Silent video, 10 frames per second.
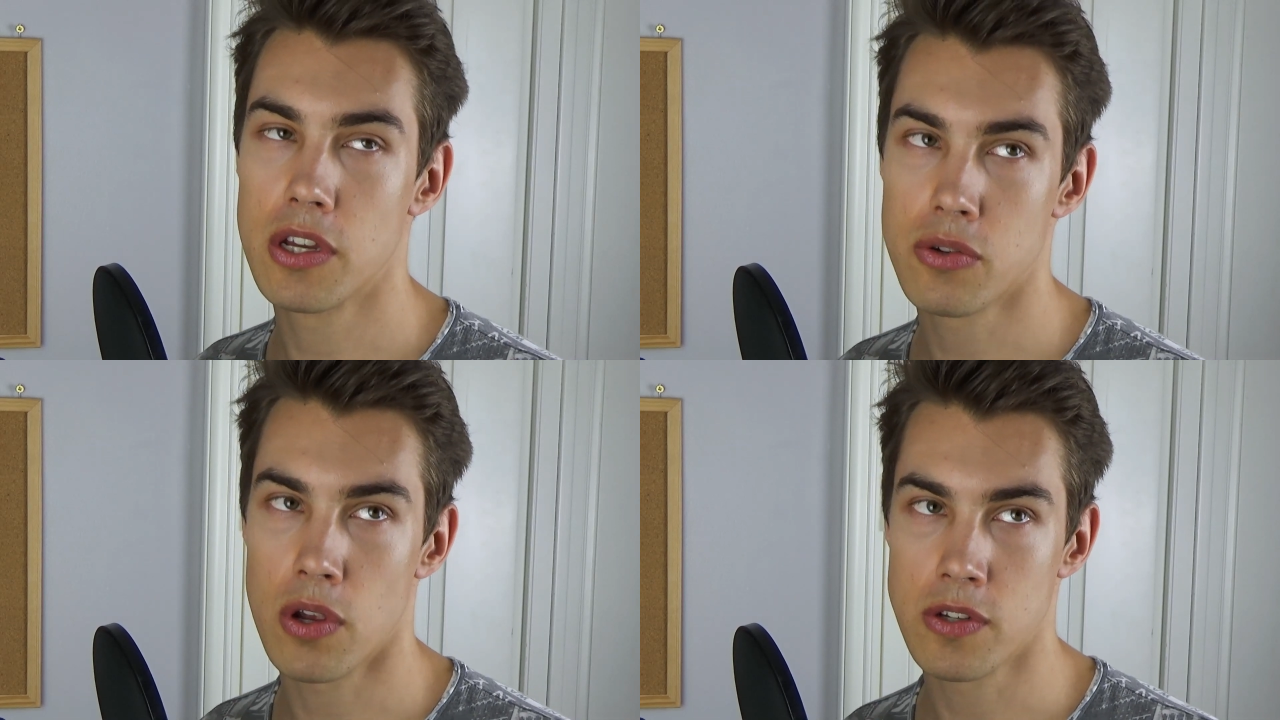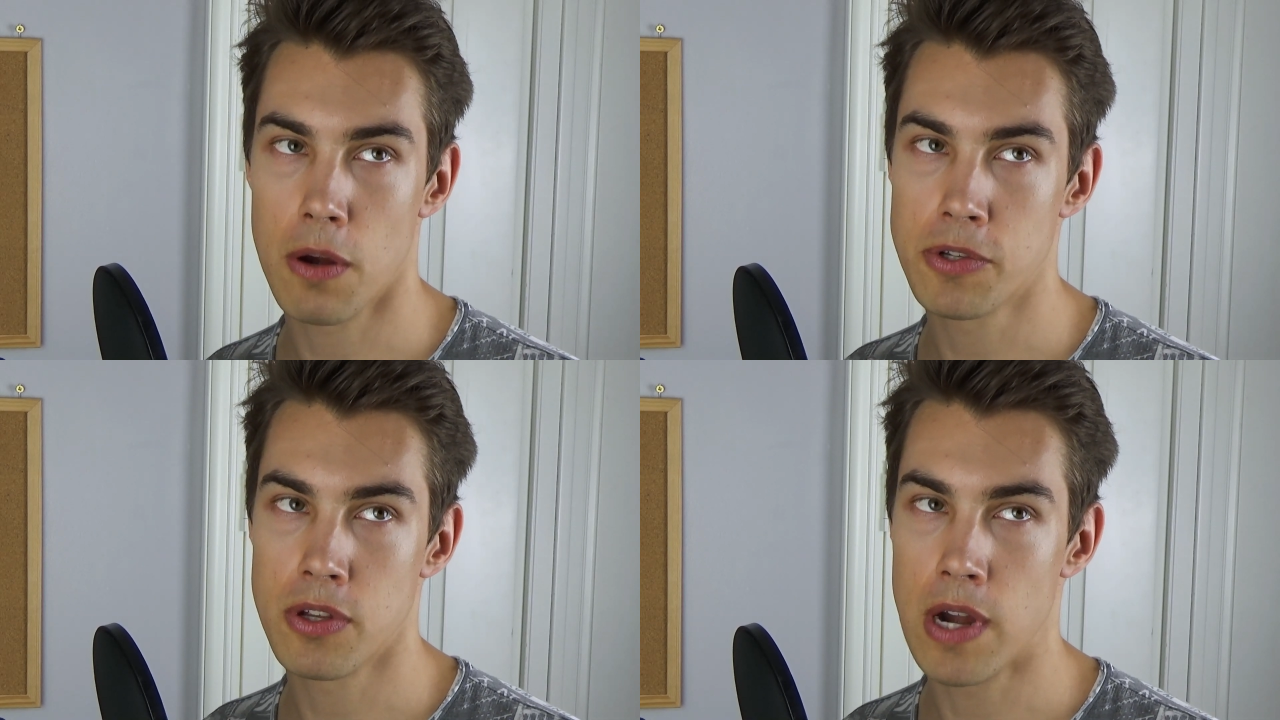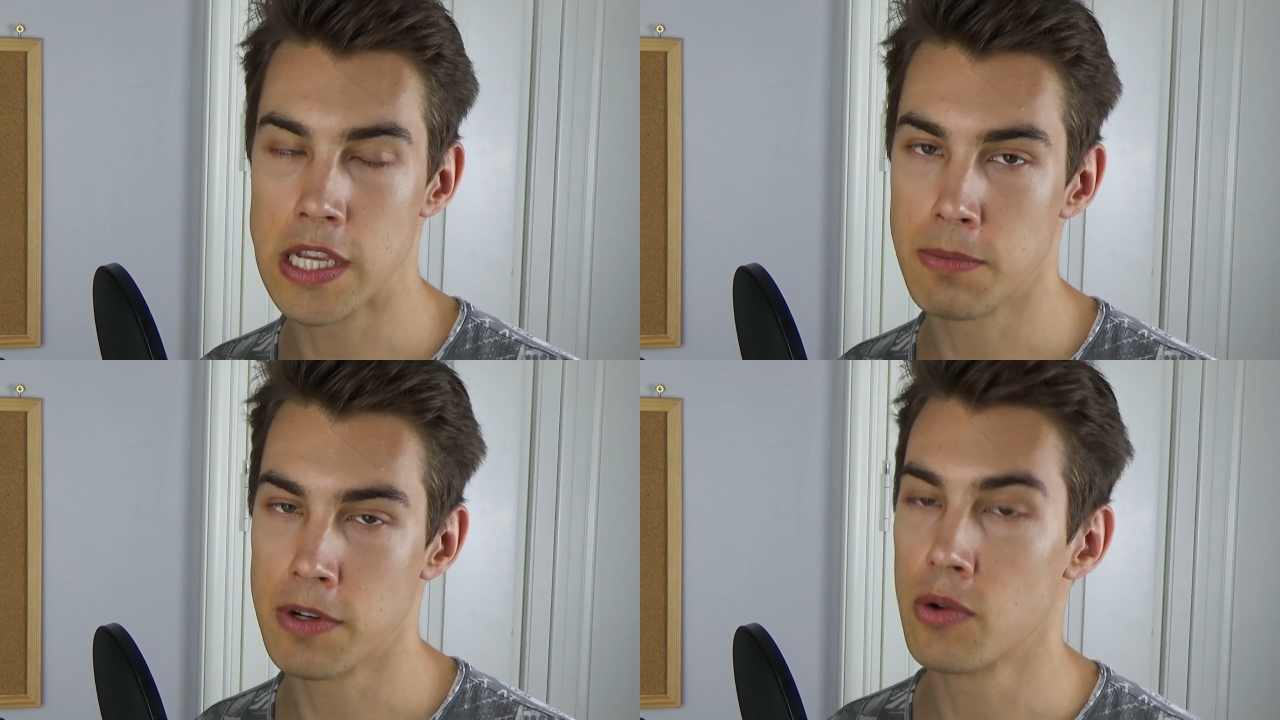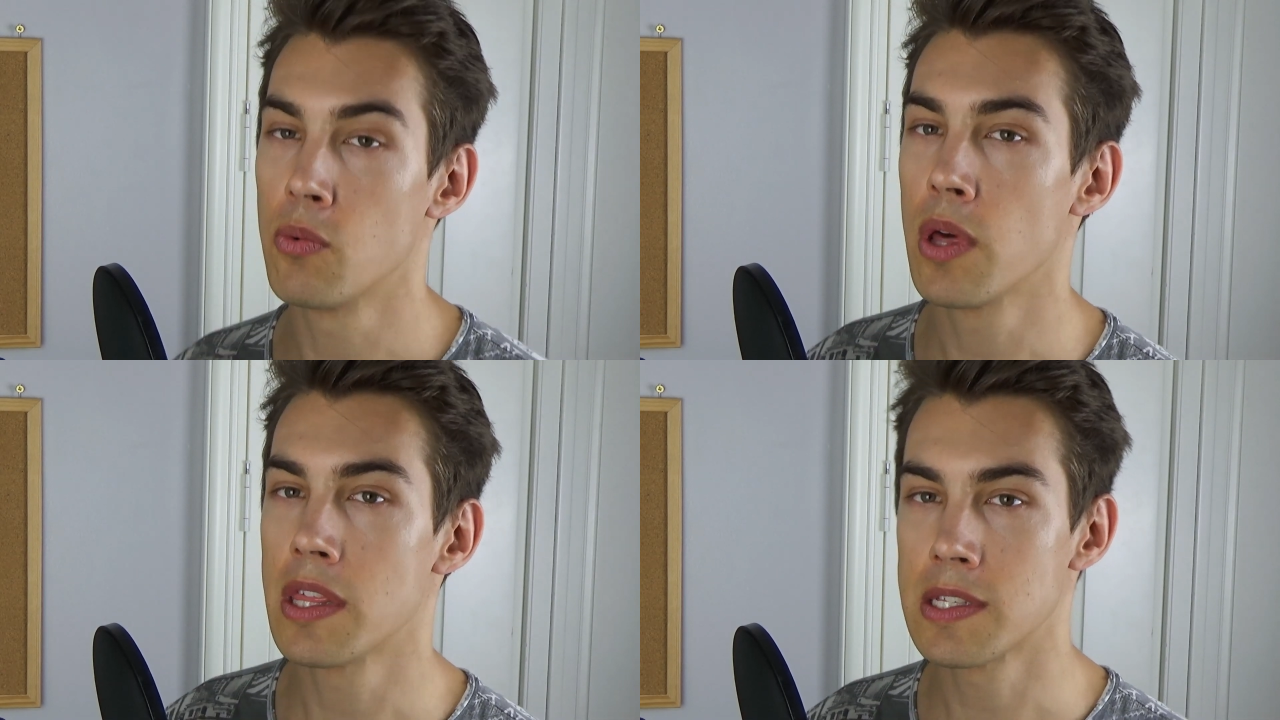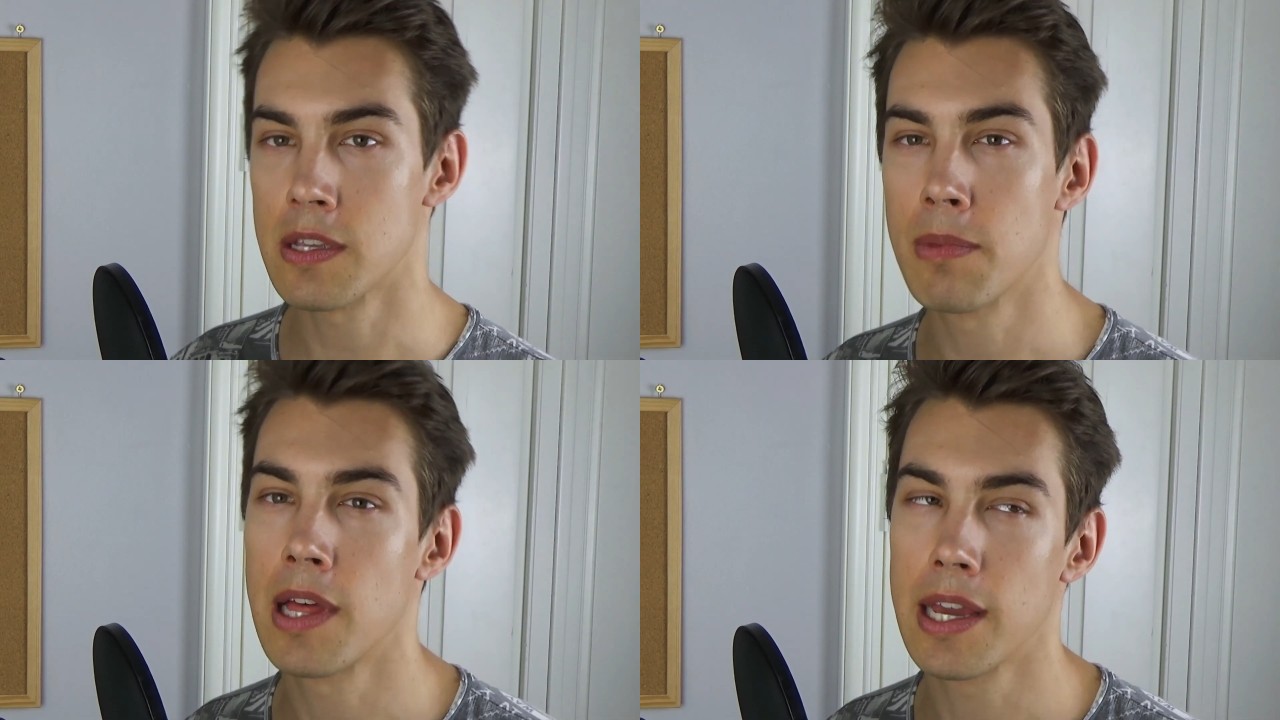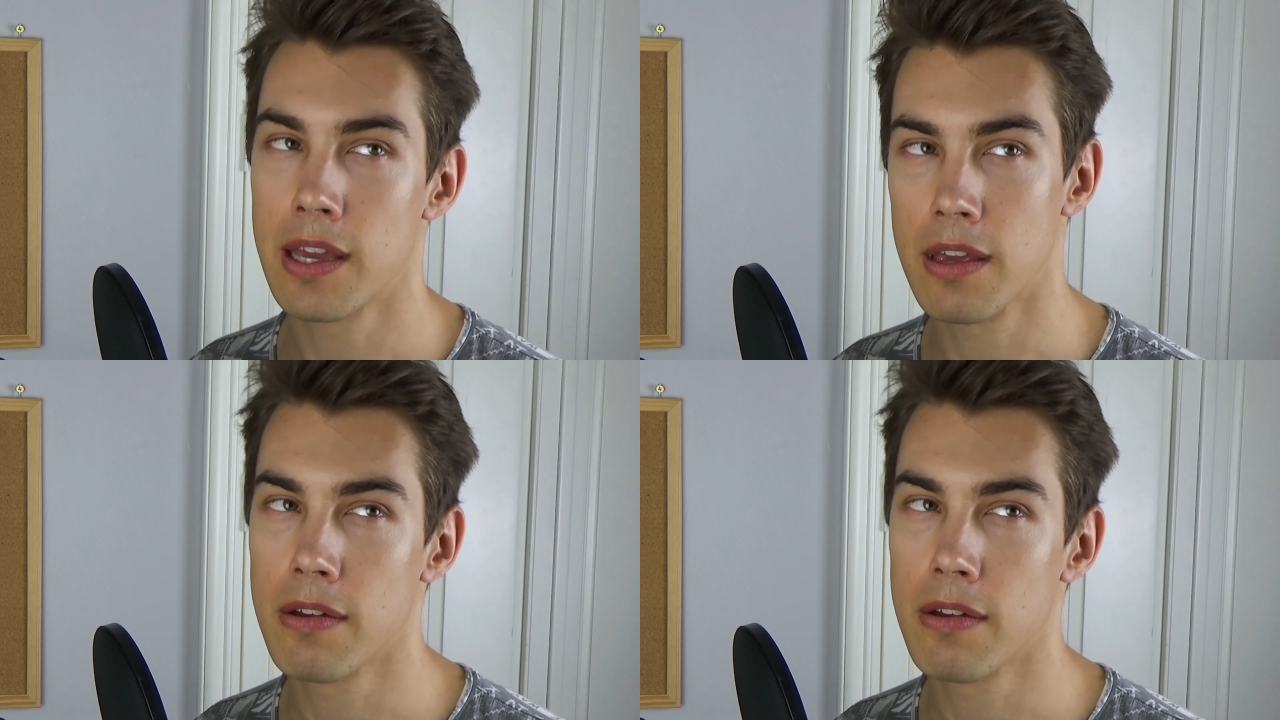a transcription arrangement with some like